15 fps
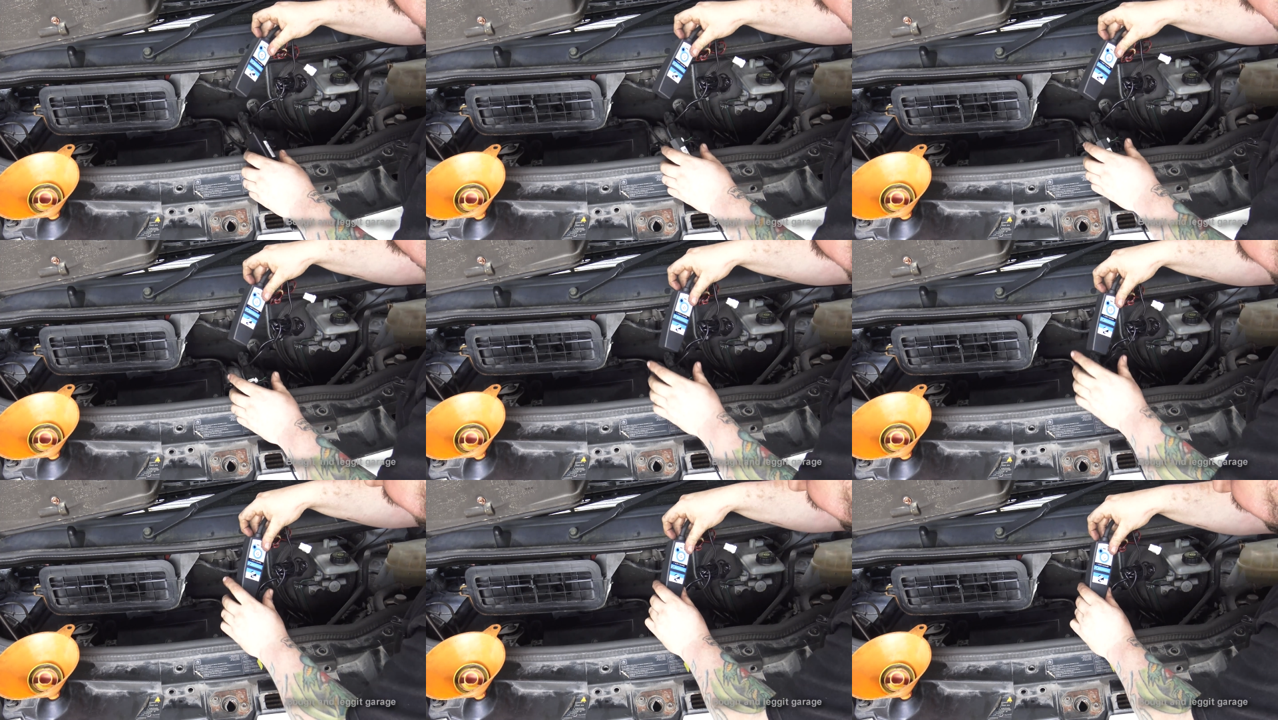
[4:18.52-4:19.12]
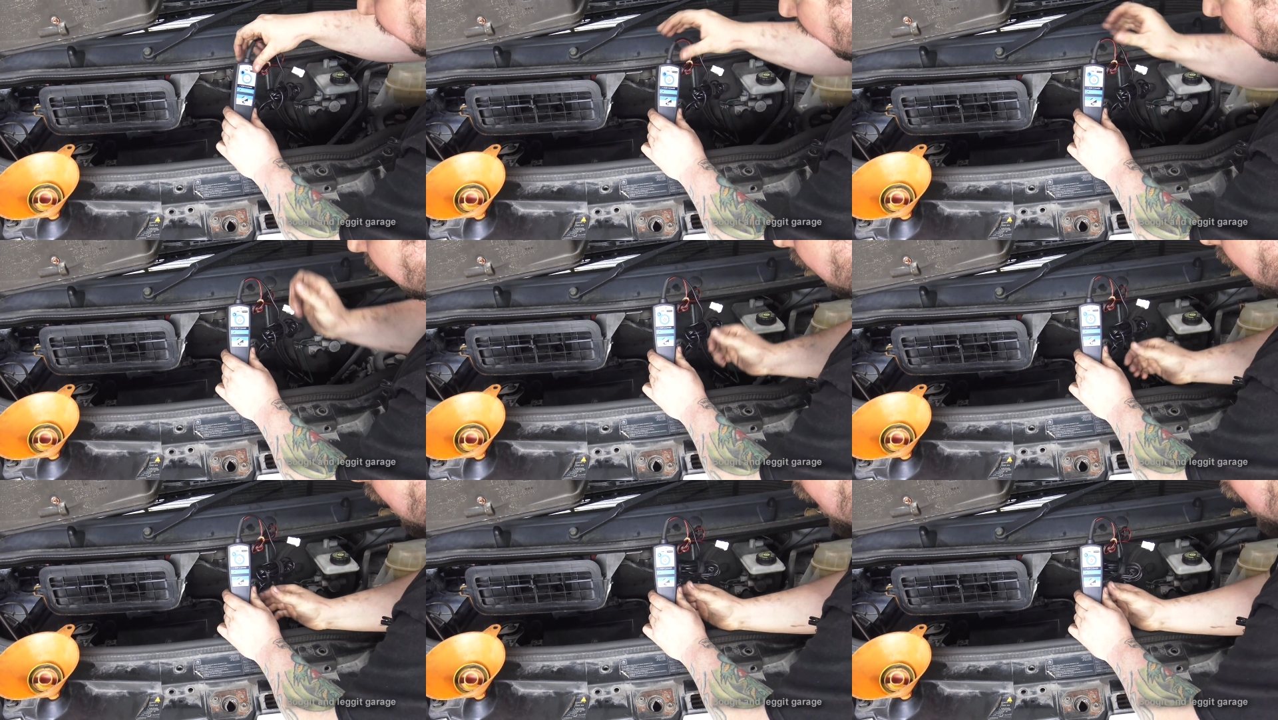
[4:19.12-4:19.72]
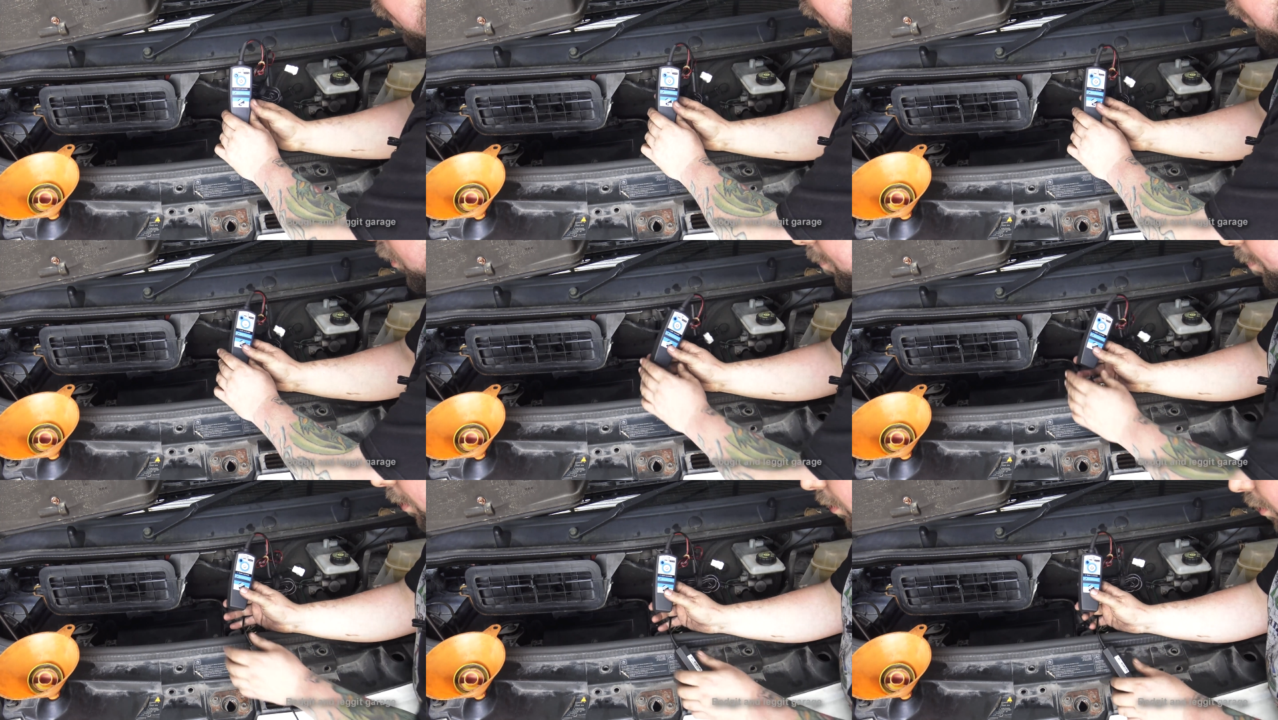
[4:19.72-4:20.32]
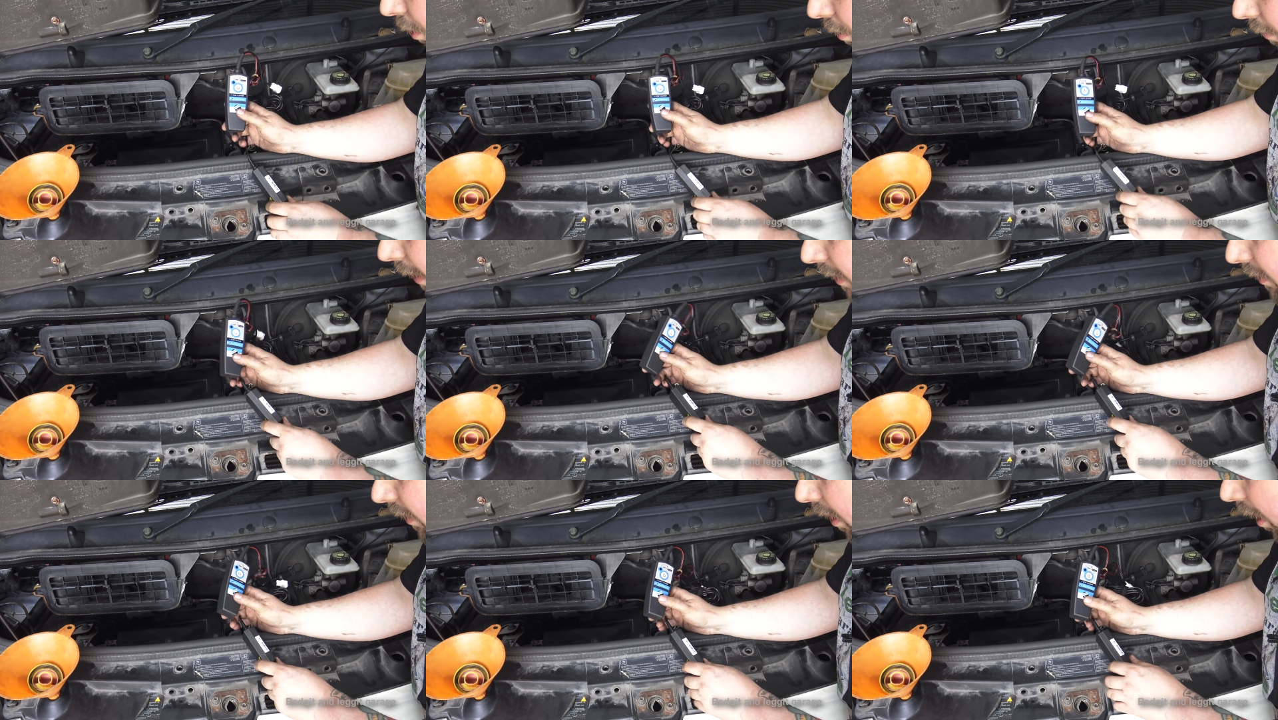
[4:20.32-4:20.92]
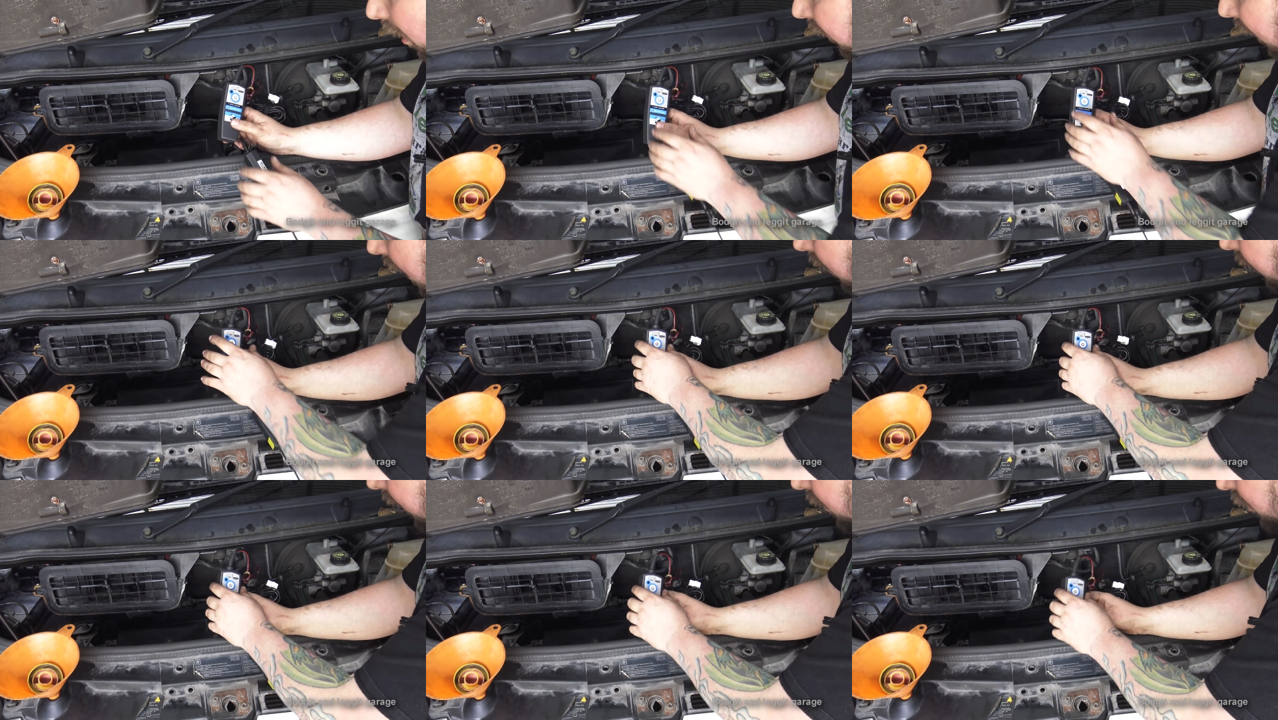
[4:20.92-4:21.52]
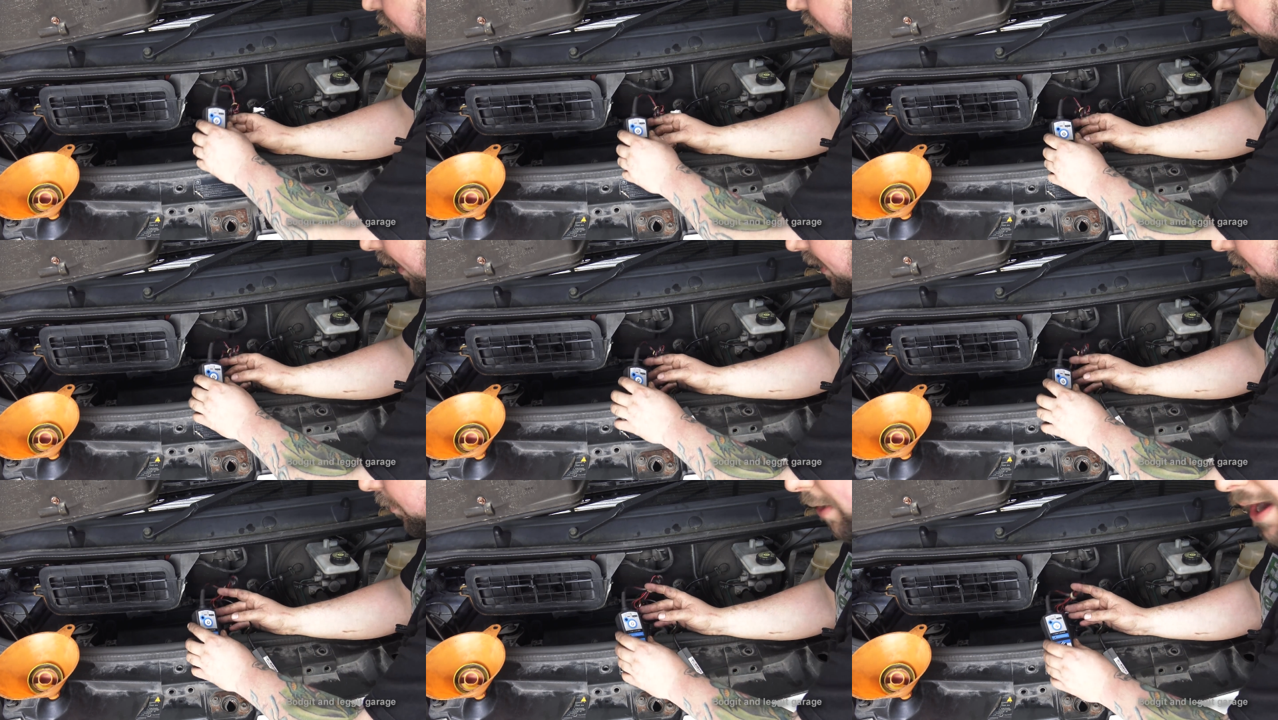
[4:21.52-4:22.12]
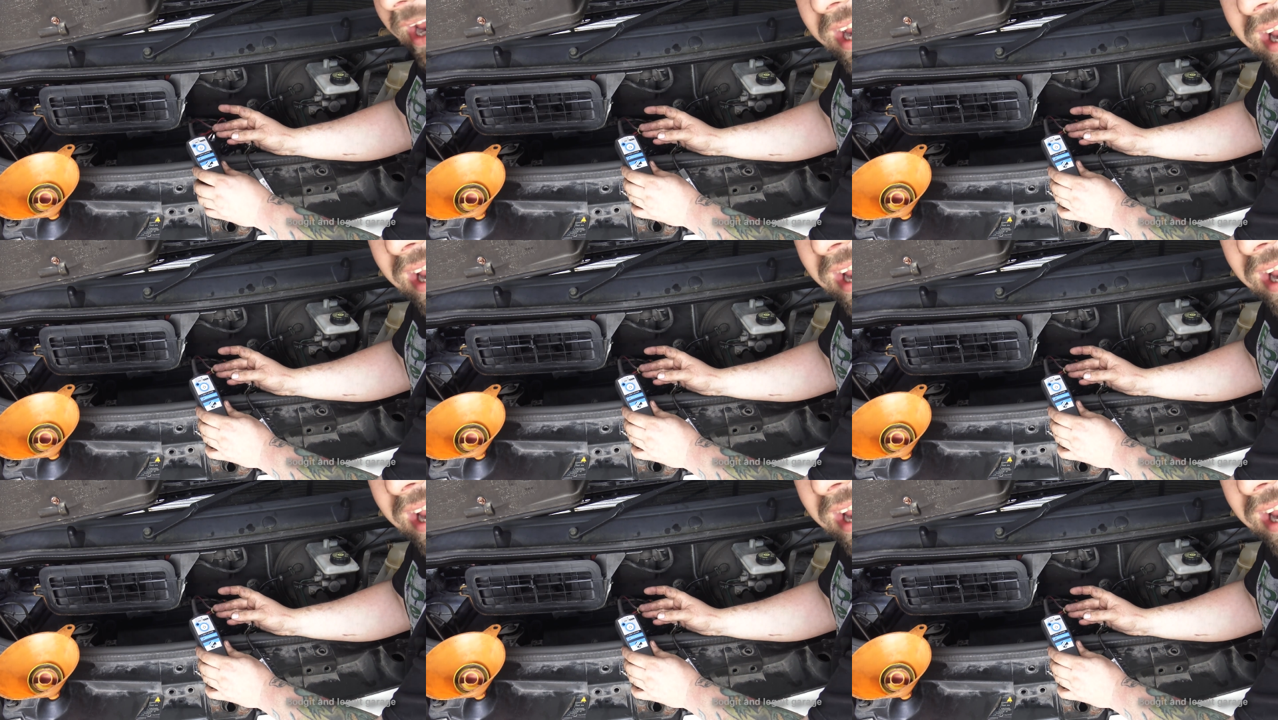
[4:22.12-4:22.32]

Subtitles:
No face is visible, so there are no lips to read.